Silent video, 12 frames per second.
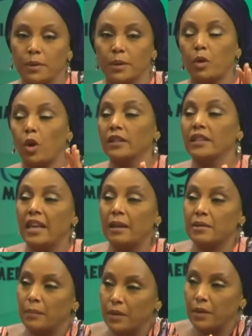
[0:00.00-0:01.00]
and it's also a
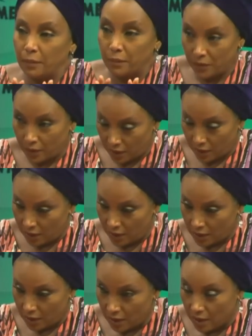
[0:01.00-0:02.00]
fact that he's jailed in
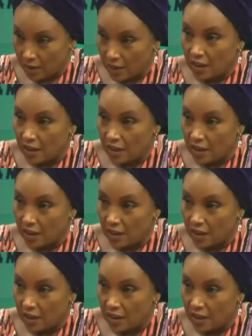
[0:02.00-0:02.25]
London